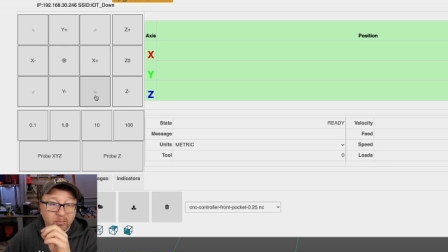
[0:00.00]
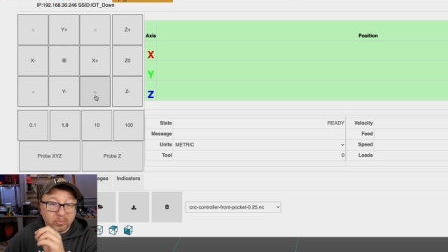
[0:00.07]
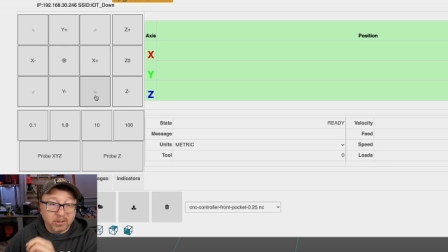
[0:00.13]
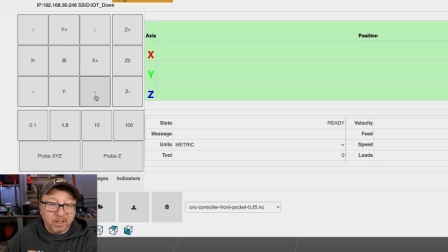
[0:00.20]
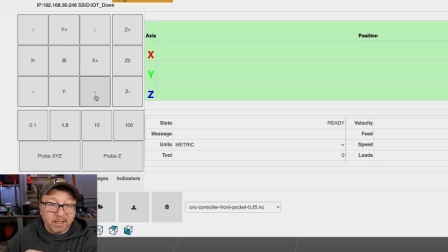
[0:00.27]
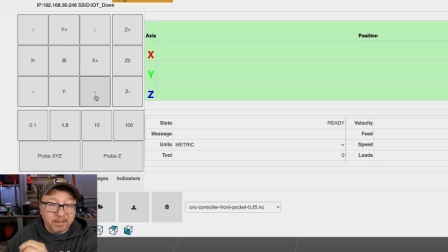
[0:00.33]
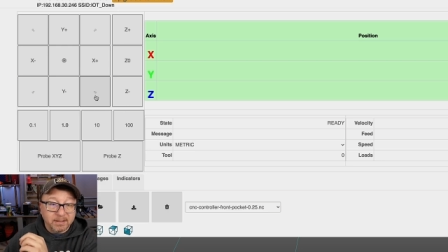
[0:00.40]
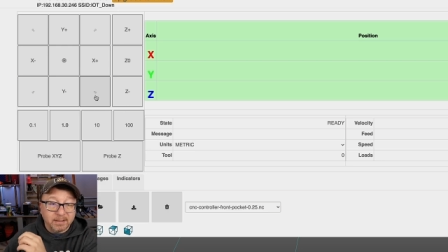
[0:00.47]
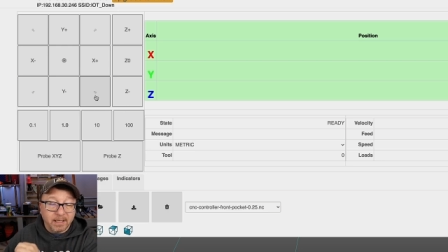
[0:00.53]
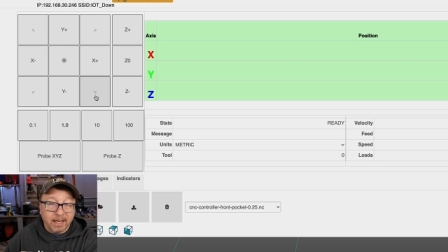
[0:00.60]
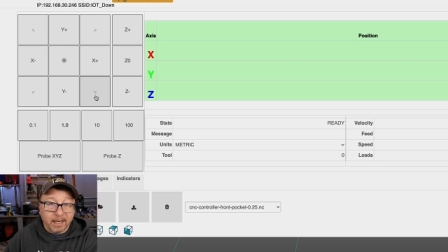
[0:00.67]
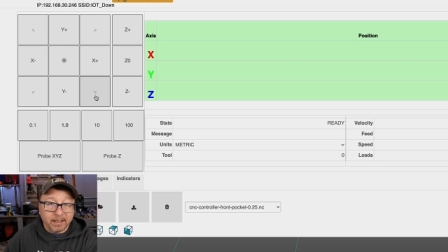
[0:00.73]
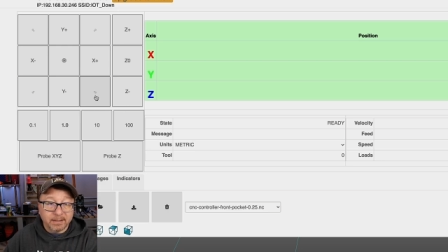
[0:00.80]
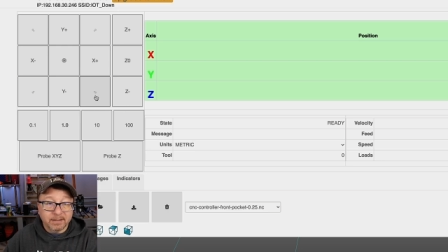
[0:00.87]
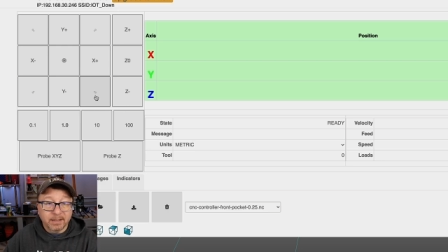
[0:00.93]
plus
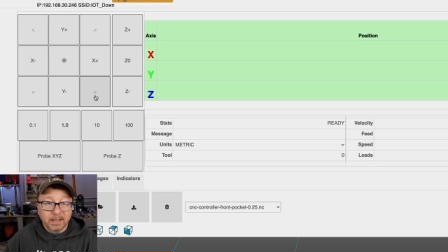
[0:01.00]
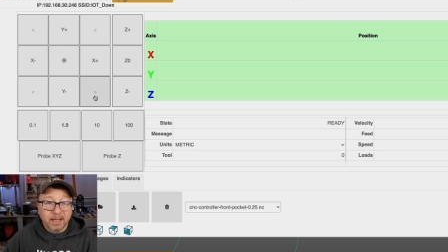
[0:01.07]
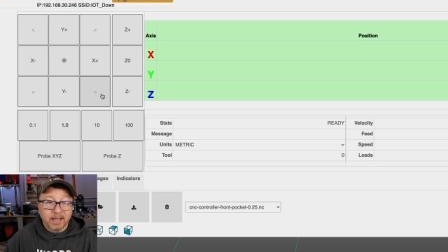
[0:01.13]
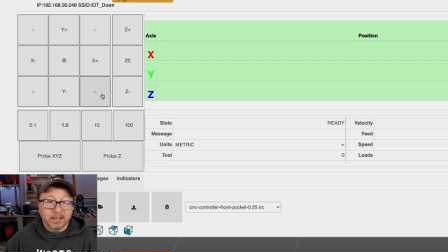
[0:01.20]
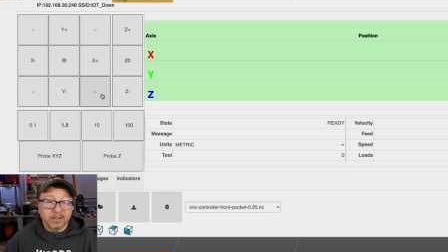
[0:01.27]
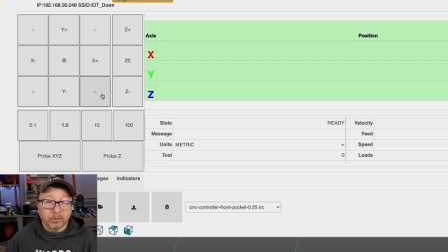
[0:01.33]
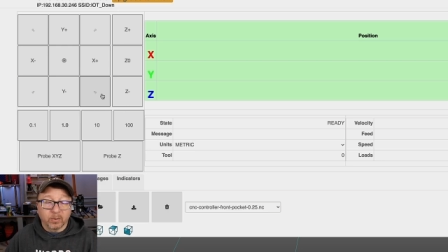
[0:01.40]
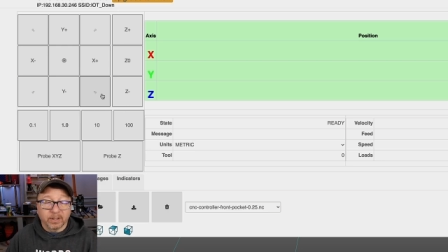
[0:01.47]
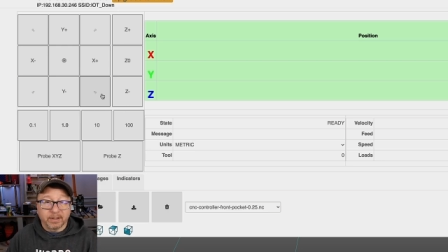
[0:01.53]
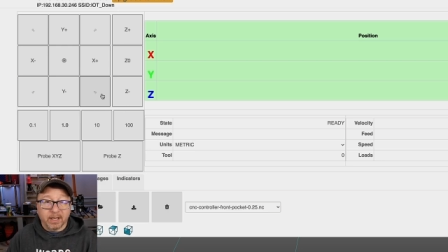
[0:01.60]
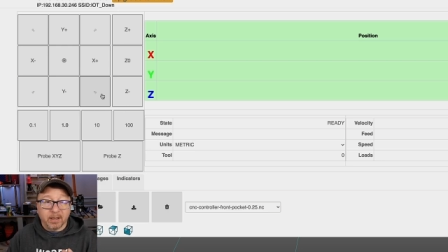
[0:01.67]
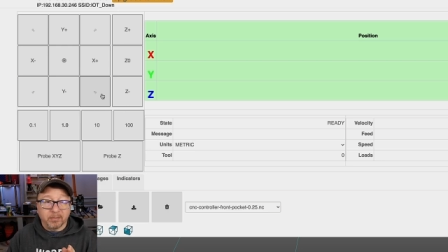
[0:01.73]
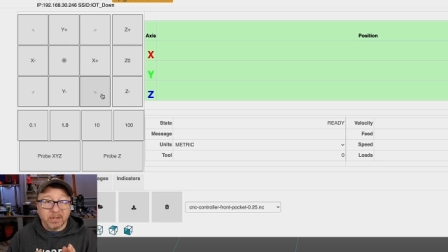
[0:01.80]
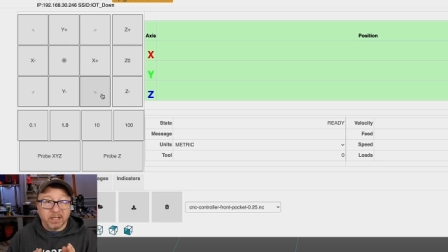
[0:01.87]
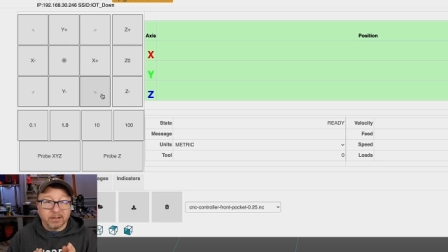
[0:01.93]
x. So what
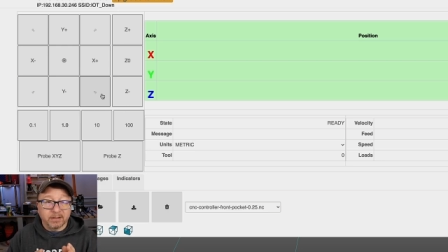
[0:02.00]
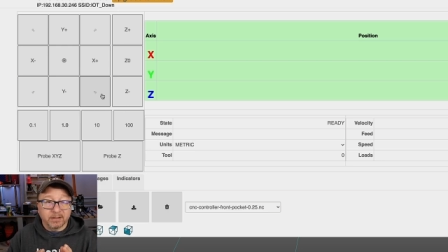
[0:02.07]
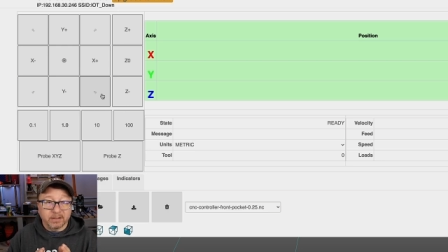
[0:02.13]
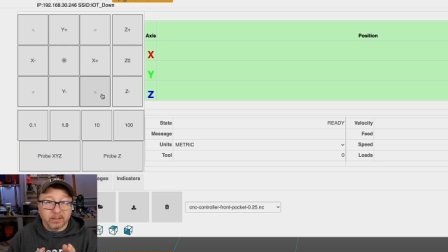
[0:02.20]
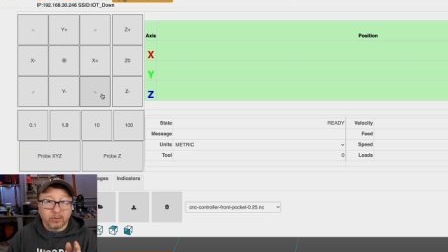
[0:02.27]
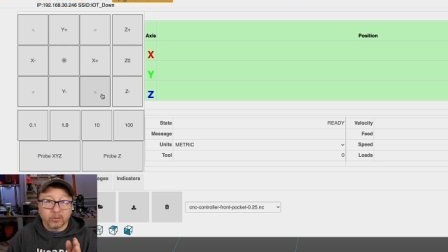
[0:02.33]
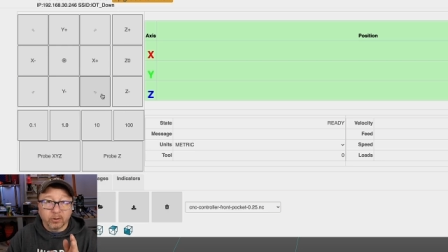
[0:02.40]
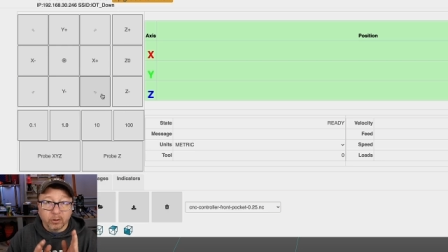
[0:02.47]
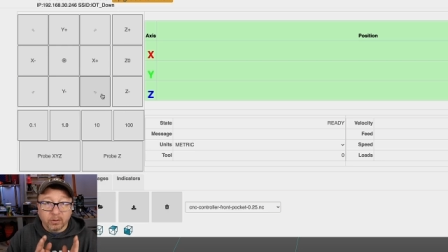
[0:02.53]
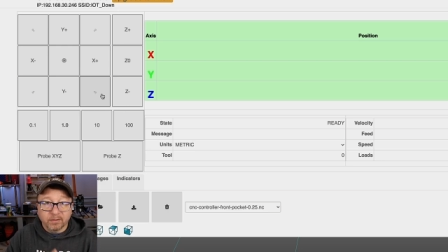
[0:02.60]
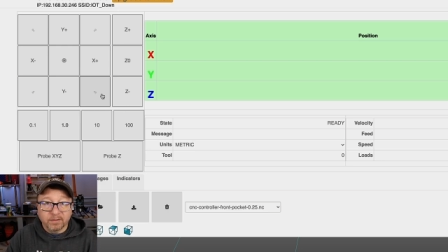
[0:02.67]
that means is it'll go